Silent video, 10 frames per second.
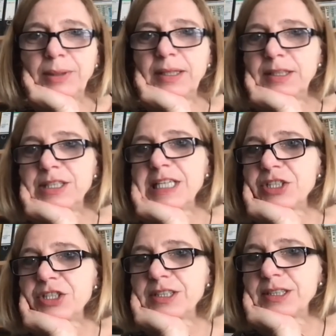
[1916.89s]

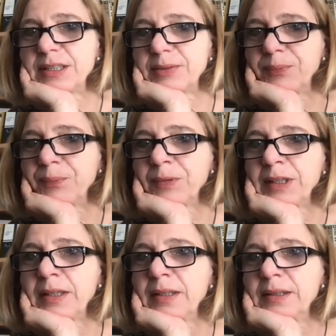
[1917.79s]
Bangladesh.
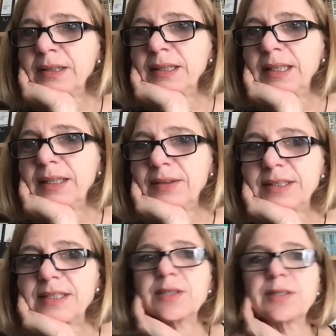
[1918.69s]
And
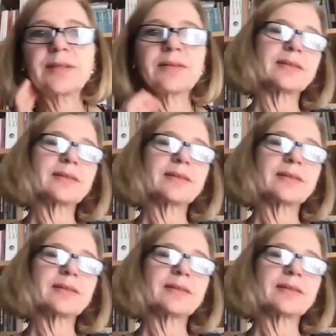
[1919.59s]
this is,